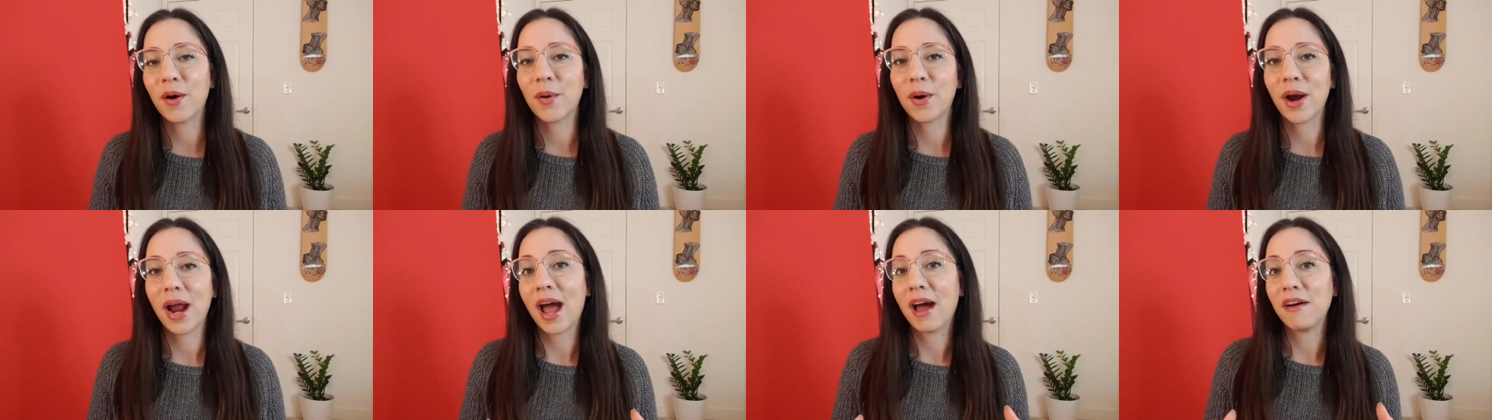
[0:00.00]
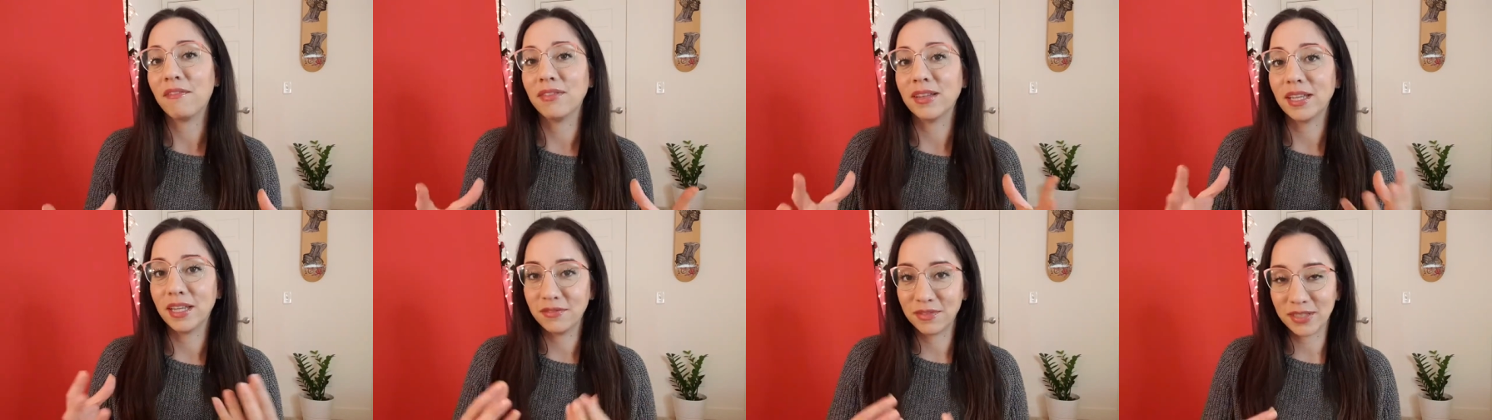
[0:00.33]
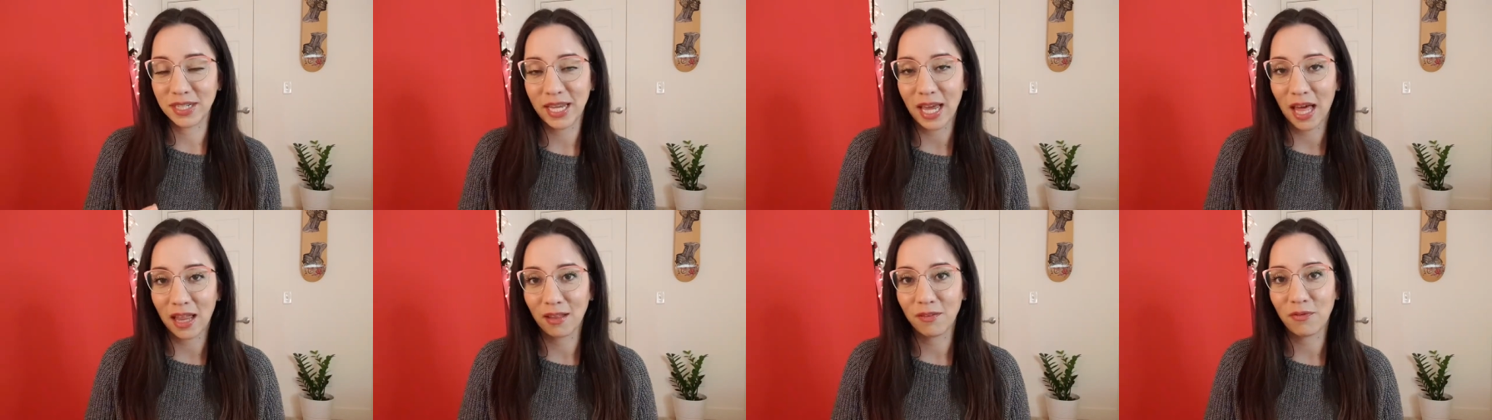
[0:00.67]
or have lived
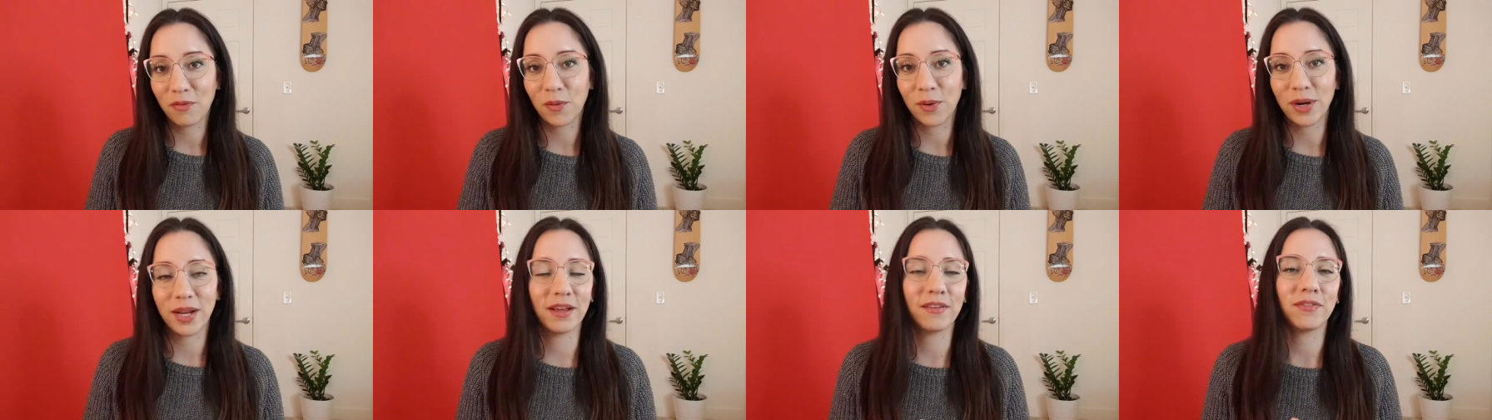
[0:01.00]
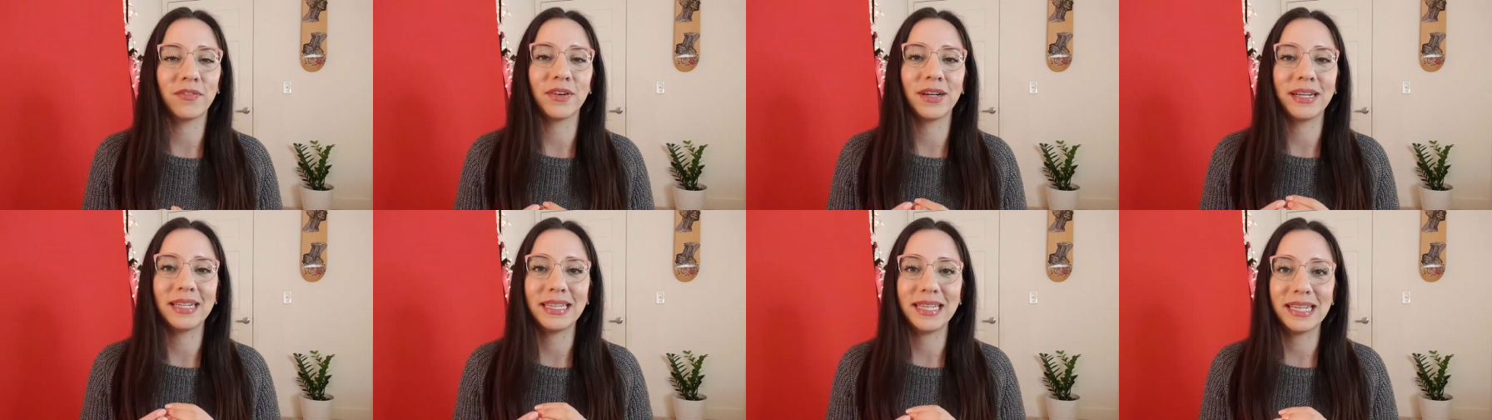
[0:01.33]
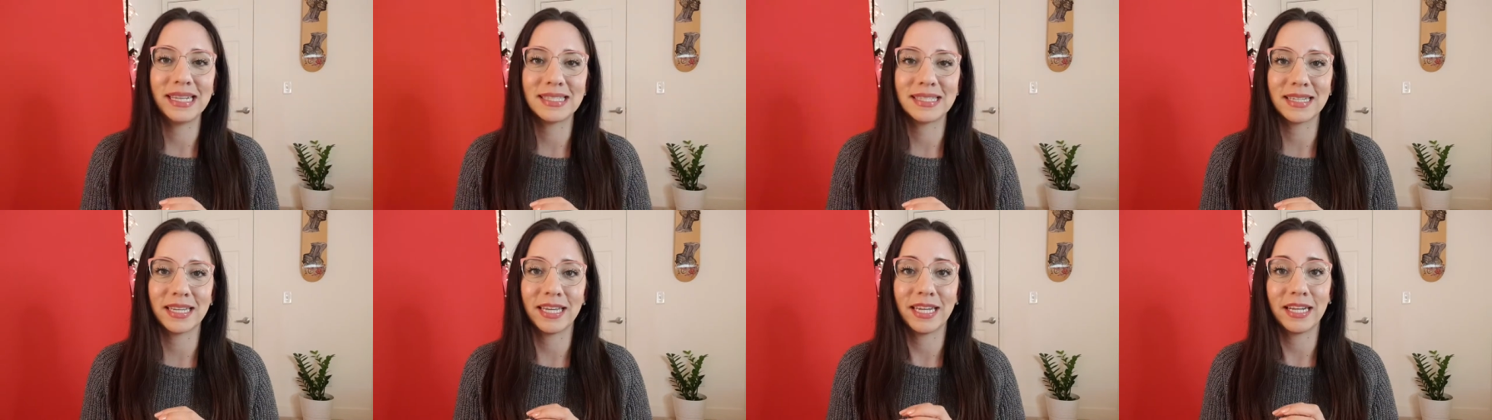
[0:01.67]
in California for at
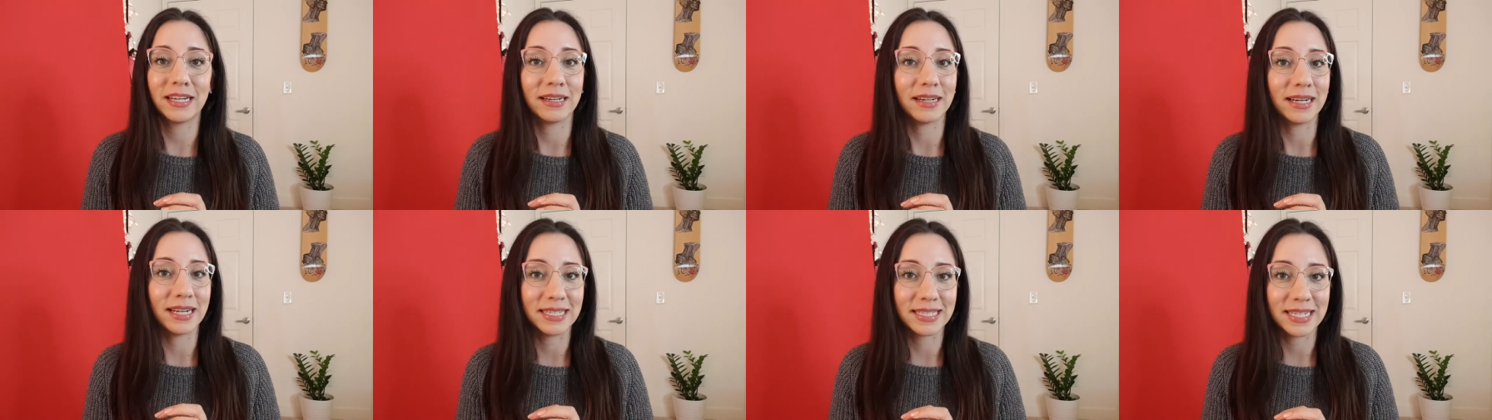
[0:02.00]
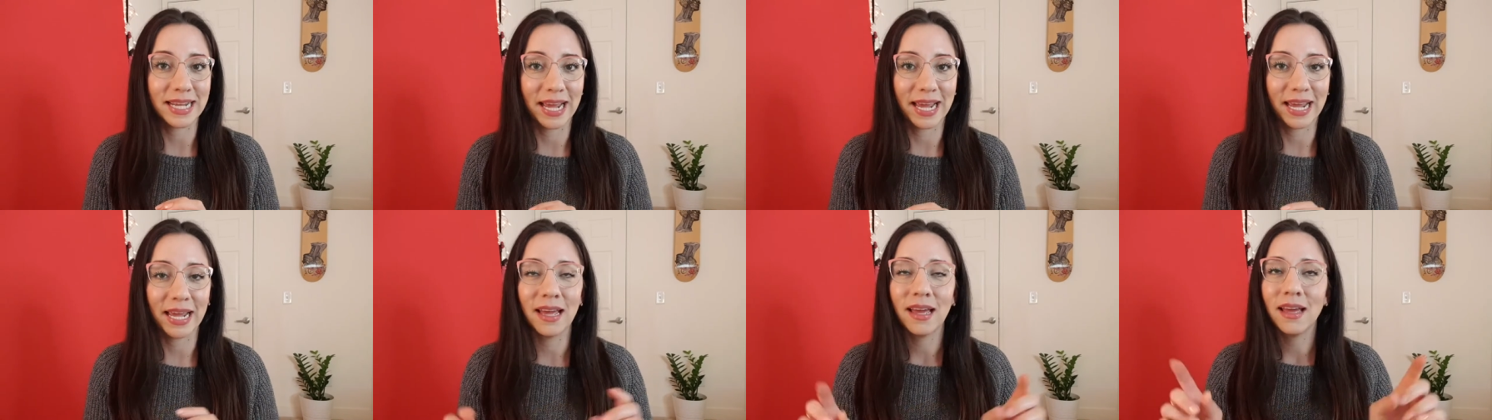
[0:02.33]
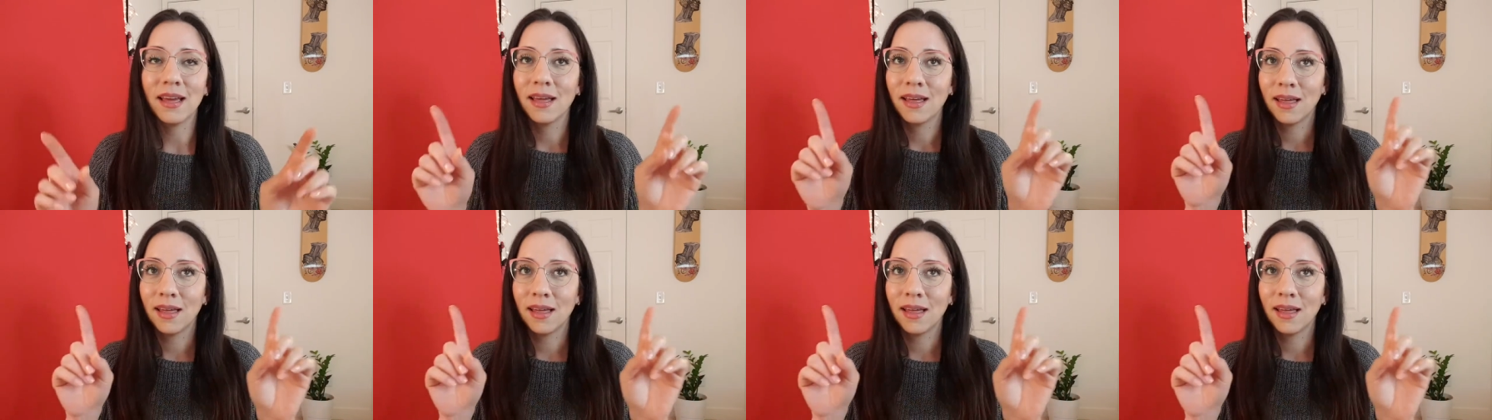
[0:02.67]
least a year and a day.